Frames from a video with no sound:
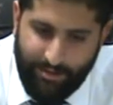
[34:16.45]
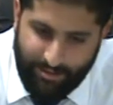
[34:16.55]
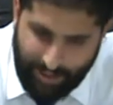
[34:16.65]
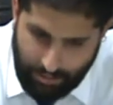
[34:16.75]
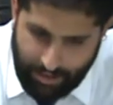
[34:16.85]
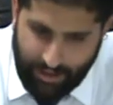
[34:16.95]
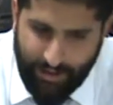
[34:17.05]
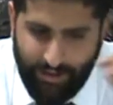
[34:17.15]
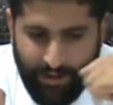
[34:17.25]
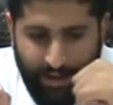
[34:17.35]
Same thing.
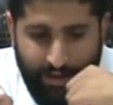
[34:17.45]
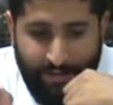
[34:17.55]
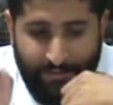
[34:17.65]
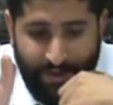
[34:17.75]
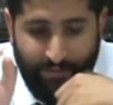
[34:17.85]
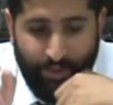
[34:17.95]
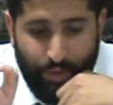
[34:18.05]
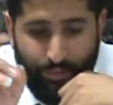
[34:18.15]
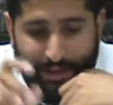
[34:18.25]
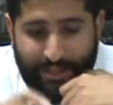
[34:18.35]

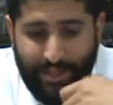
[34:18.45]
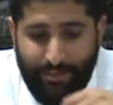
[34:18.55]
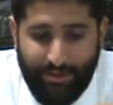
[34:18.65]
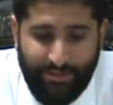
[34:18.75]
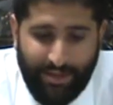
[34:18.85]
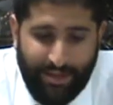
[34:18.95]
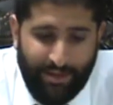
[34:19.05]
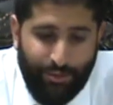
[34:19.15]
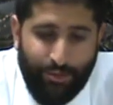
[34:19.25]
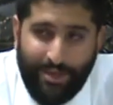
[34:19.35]

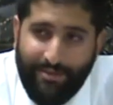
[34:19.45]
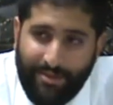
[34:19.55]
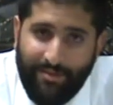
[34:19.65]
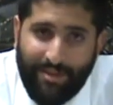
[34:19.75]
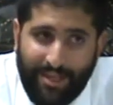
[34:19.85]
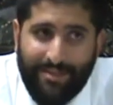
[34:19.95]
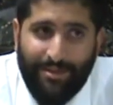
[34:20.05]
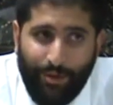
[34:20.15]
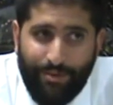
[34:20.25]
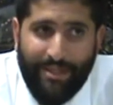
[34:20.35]
Even if he's
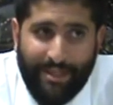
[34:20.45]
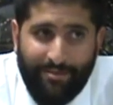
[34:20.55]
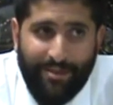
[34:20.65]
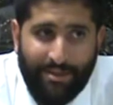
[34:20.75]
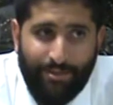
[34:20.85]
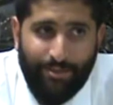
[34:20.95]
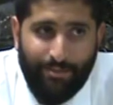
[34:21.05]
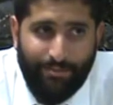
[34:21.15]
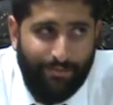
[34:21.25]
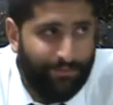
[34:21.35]
the only Levi in the room,